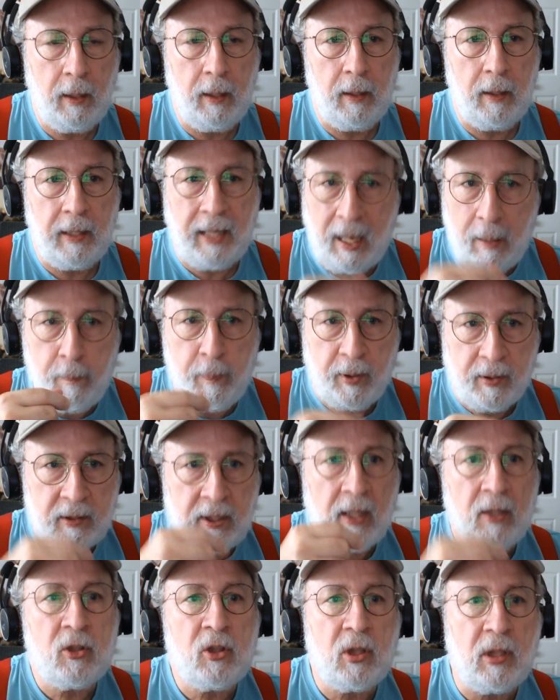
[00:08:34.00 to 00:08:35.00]
can
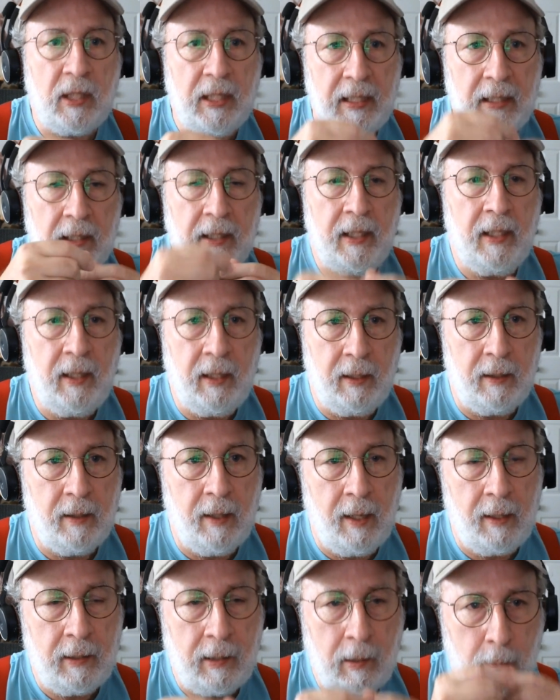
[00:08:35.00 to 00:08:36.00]
potentially lead
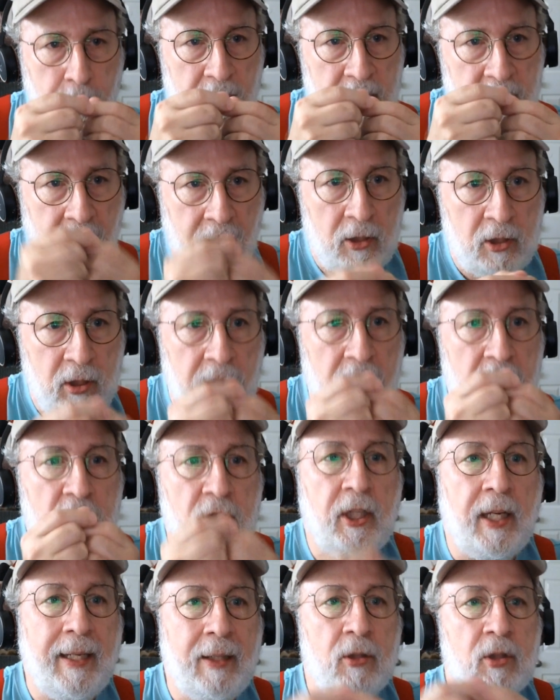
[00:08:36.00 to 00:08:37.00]
and can potentially
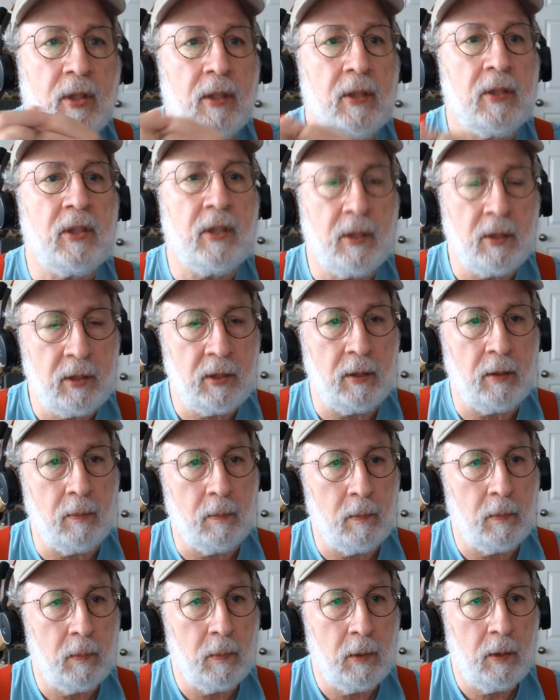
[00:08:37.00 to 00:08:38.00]
change the
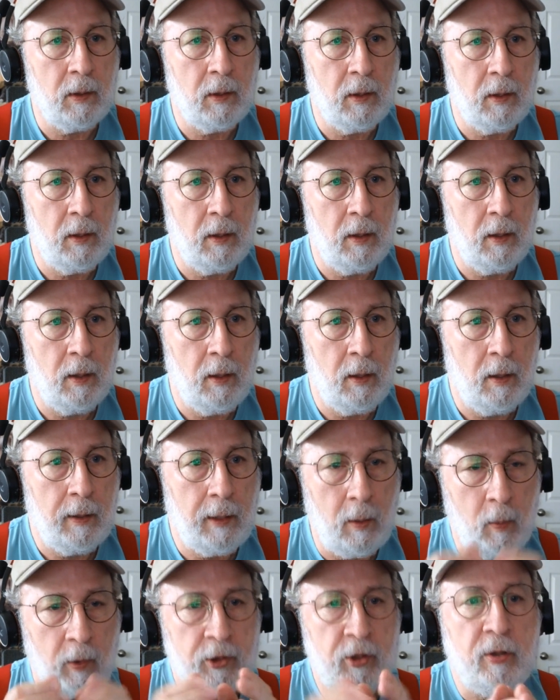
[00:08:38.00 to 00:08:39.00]
system.
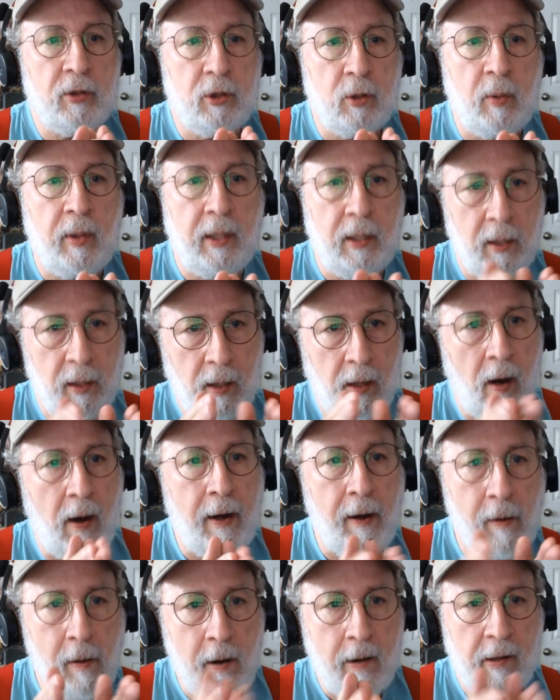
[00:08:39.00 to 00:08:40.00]
Now, what you're doing in a
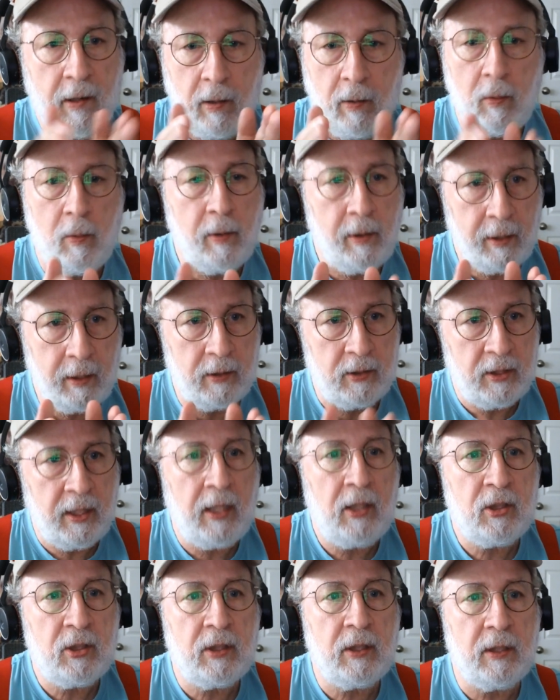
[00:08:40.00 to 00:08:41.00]
hierarchical
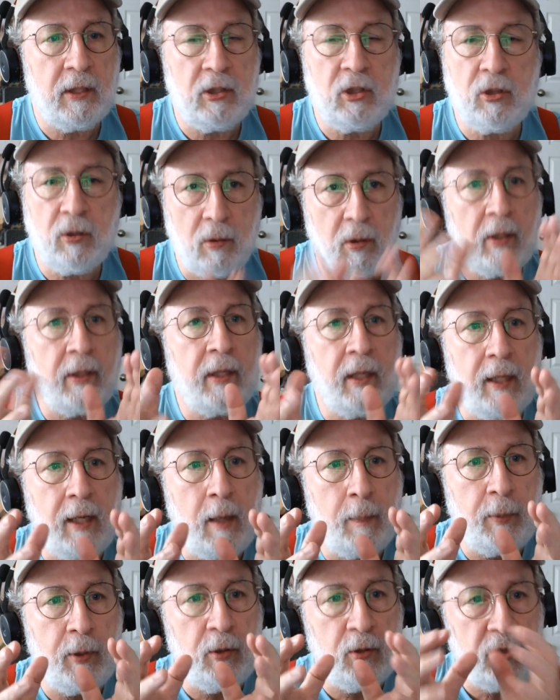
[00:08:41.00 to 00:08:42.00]
organization is you're looking
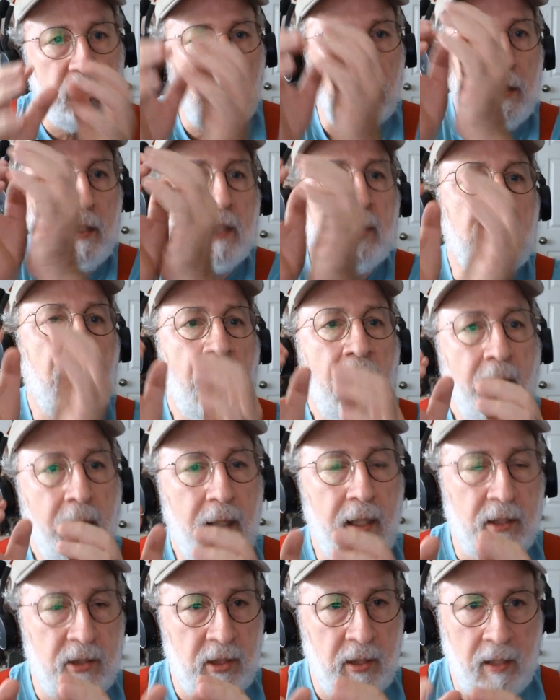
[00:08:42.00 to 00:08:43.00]
up and you're saying
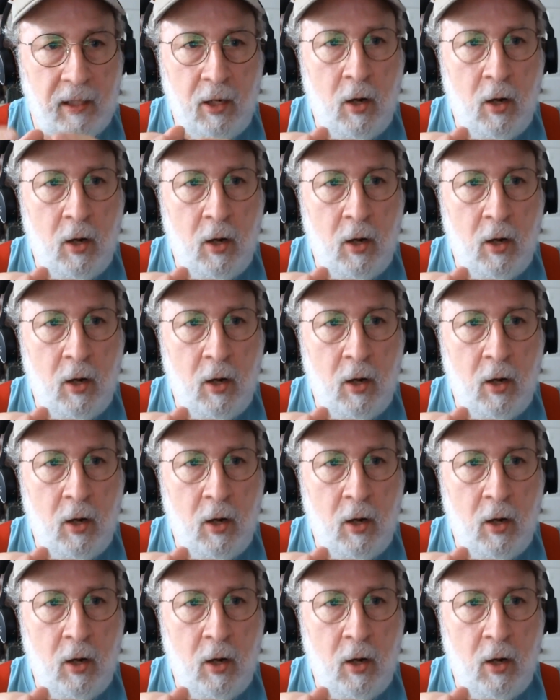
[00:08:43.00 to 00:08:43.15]
there's